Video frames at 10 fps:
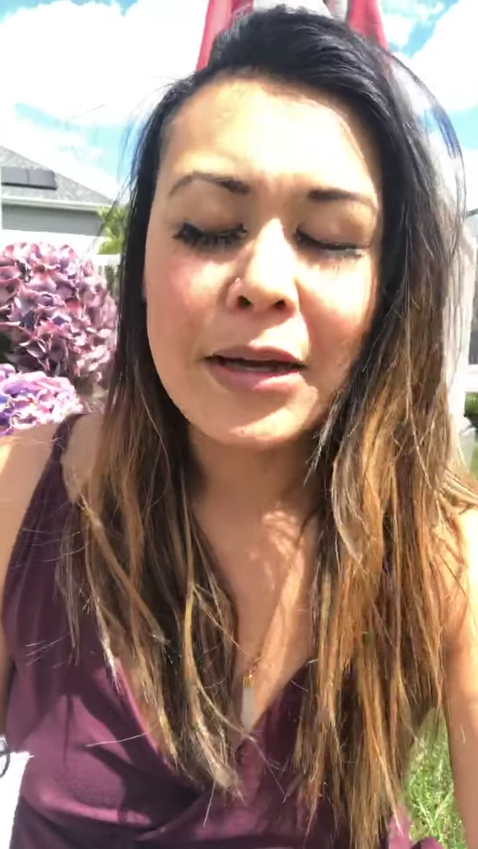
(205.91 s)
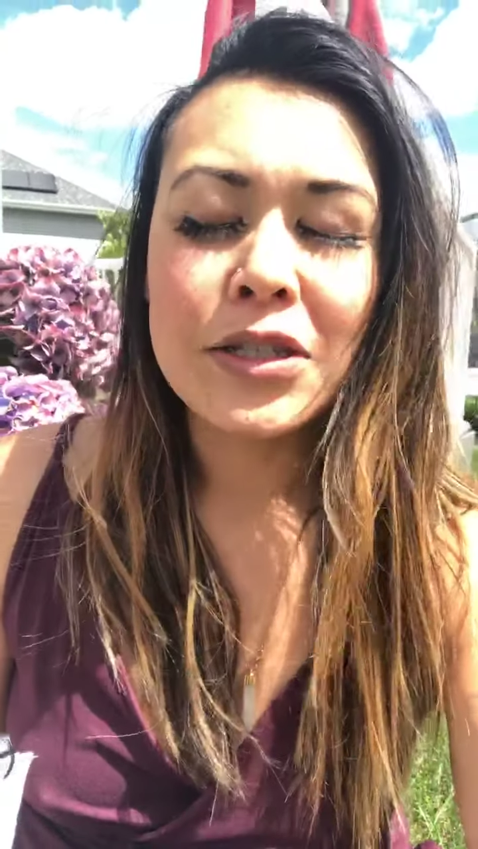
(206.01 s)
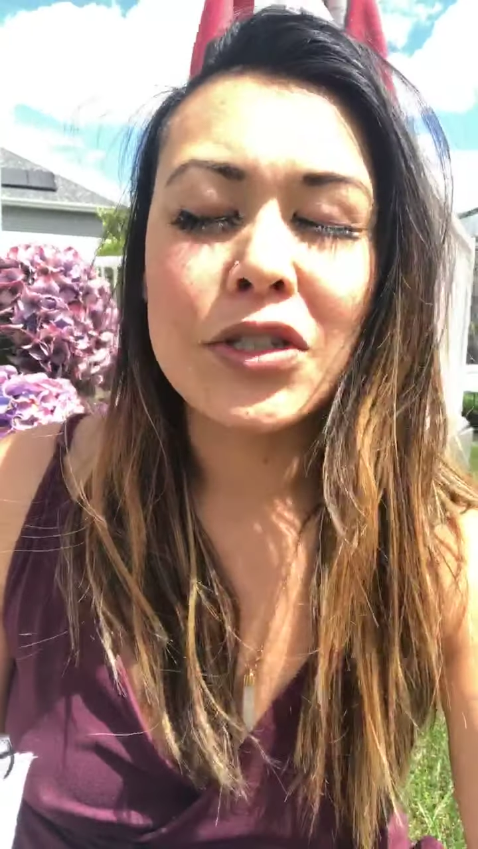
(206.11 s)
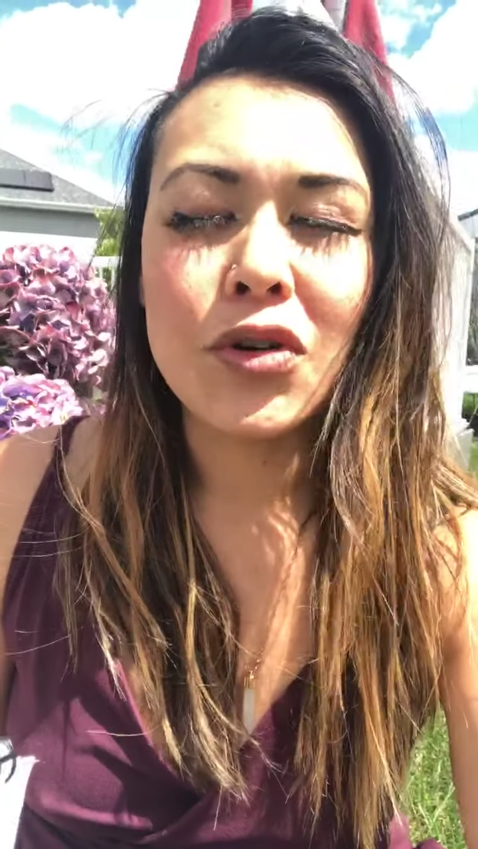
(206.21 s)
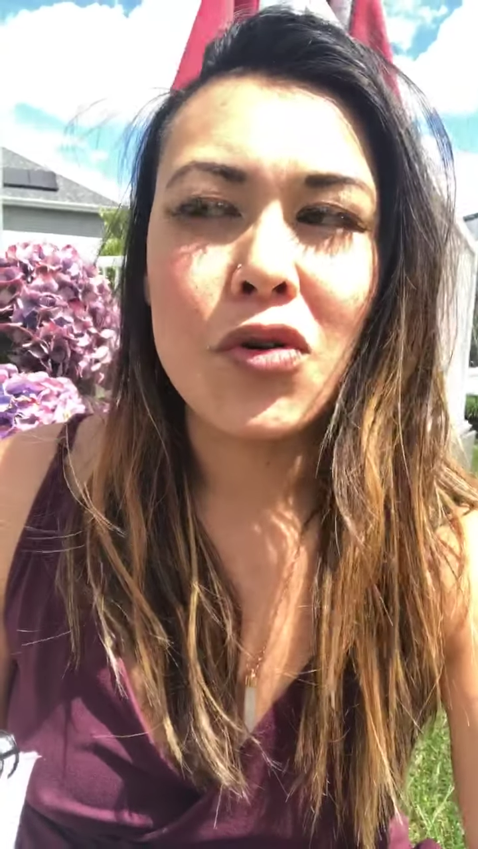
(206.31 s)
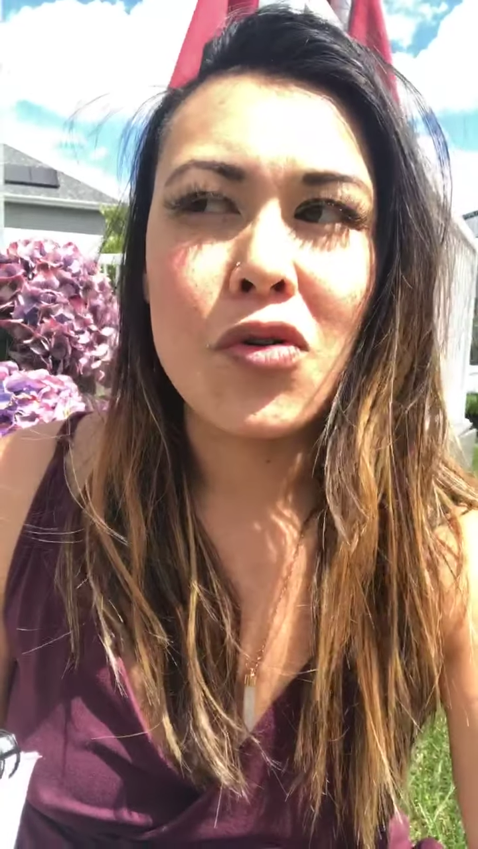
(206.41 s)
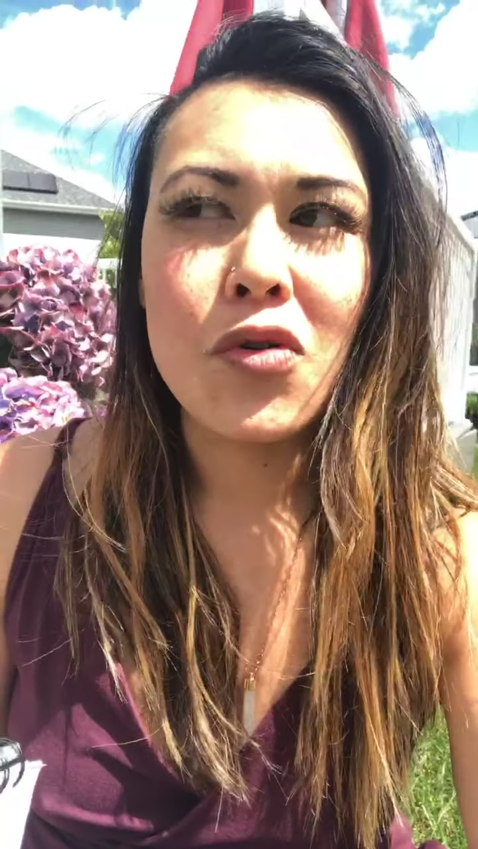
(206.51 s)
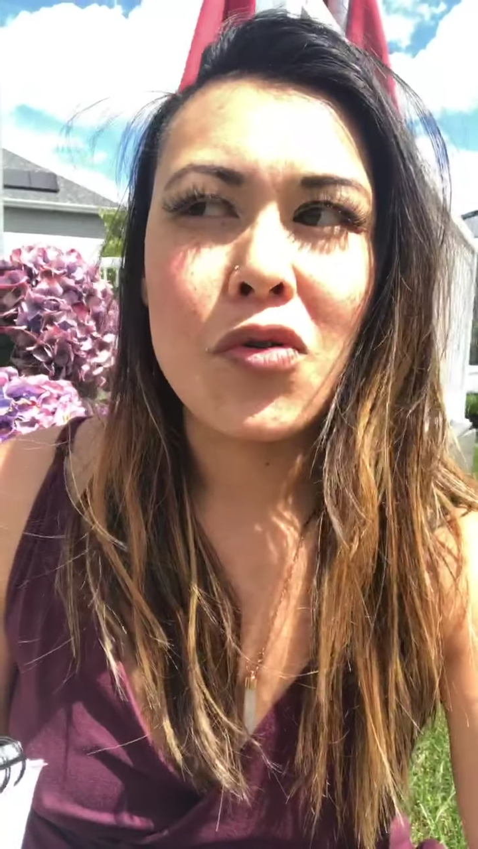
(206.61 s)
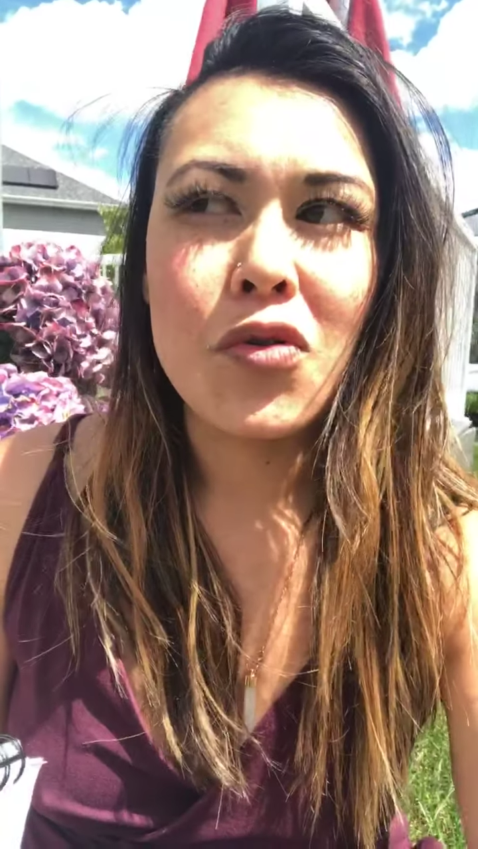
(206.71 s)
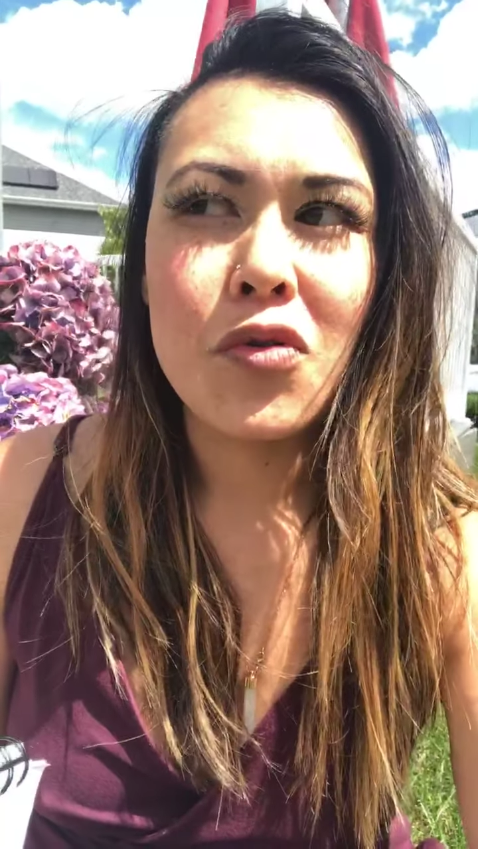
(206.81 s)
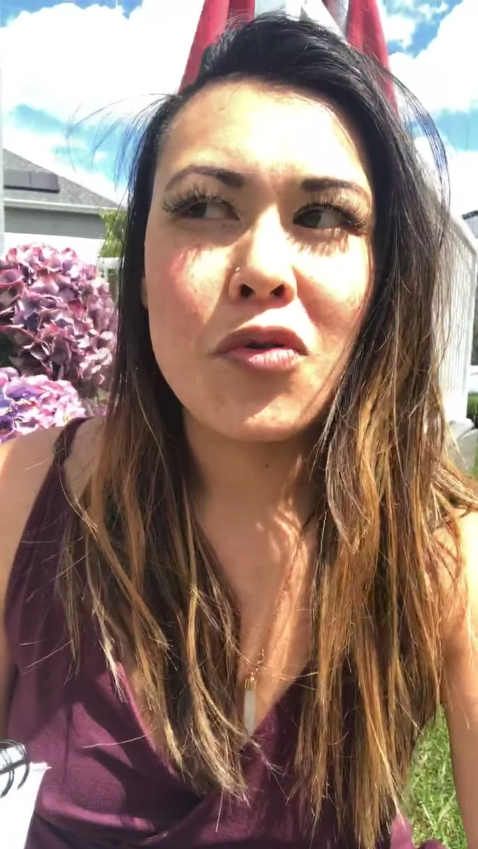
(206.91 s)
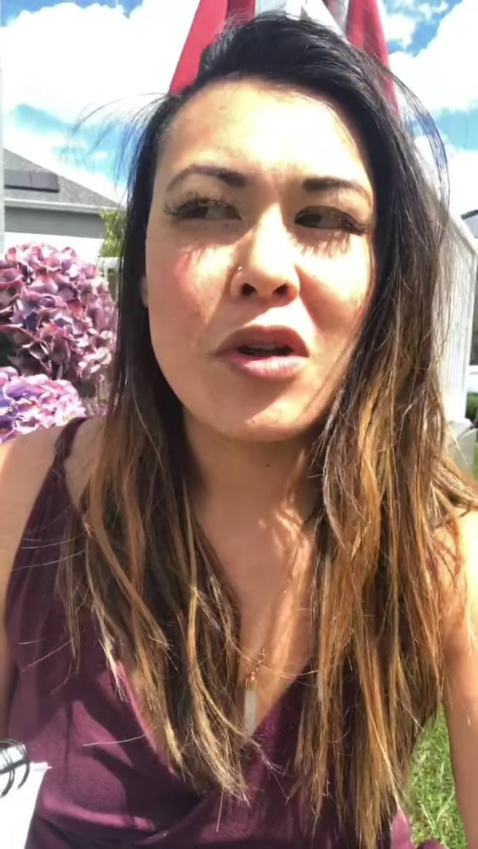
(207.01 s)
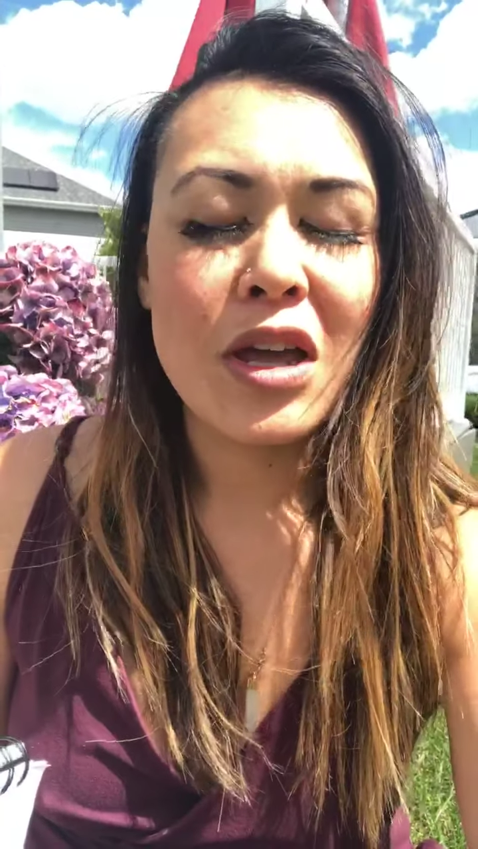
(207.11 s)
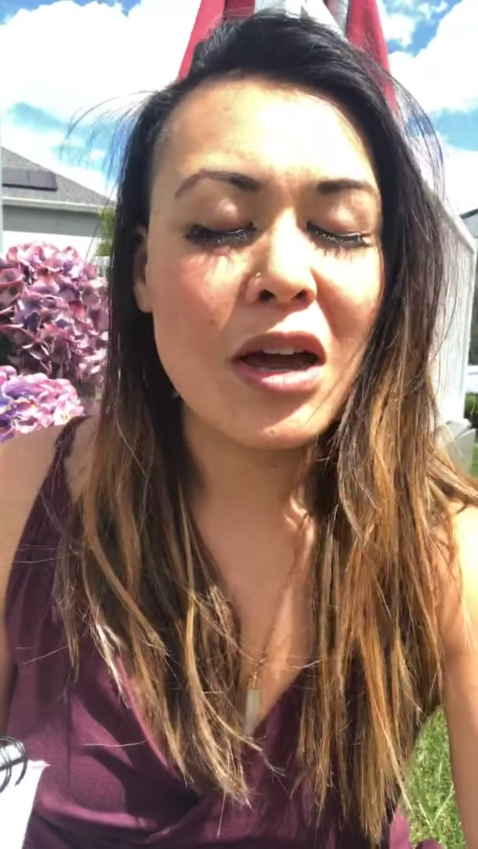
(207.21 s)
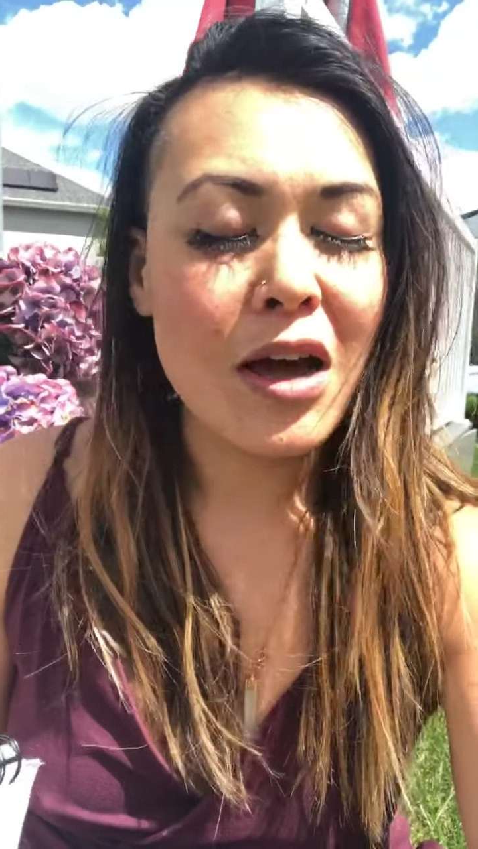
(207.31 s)
So
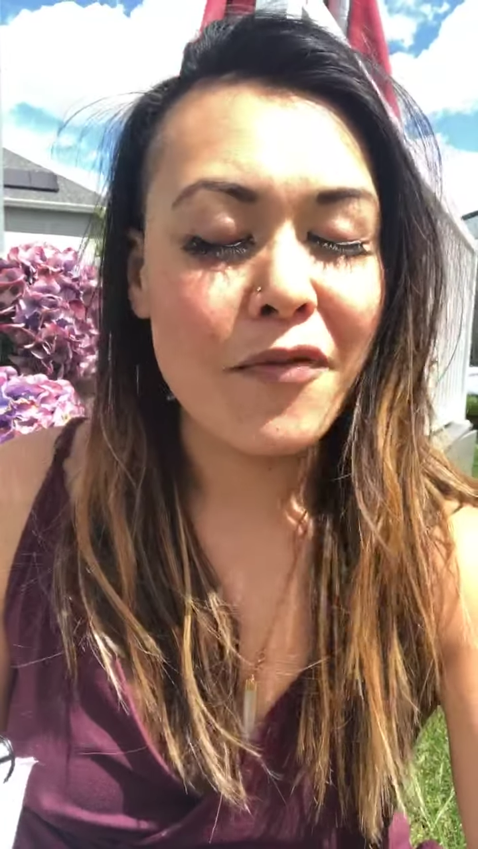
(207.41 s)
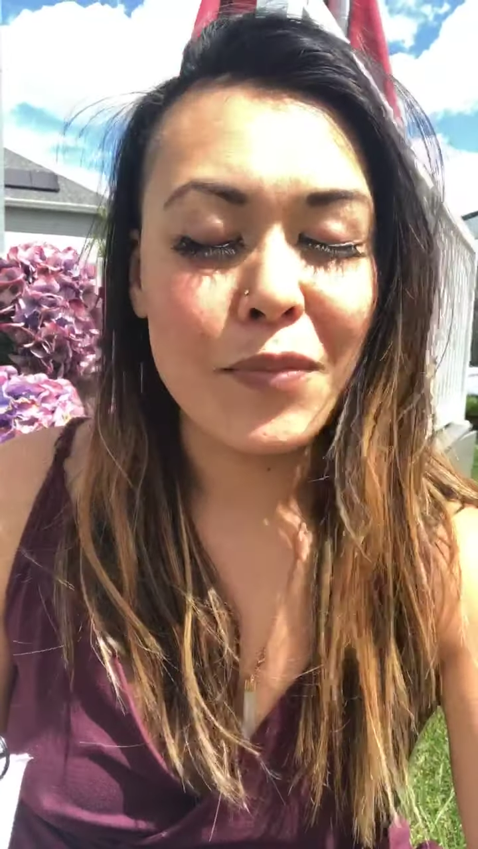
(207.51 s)
I've